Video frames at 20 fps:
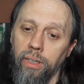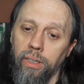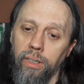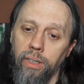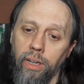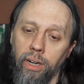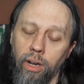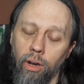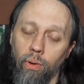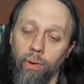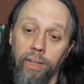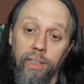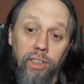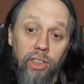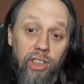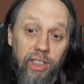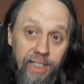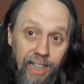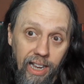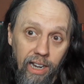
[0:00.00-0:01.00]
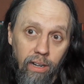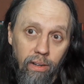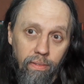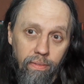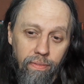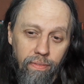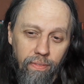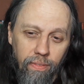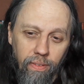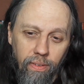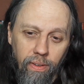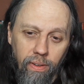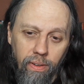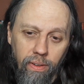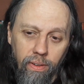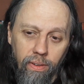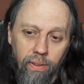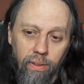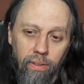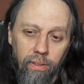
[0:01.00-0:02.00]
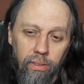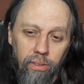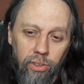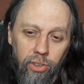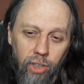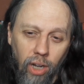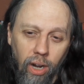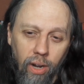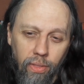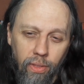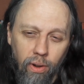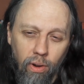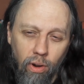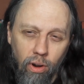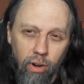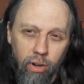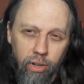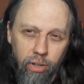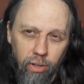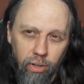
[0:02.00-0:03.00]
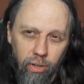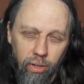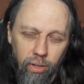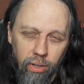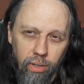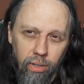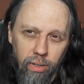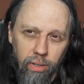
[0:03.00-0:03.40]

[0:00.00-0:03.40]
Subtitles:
you know, instead of Jonathan Harker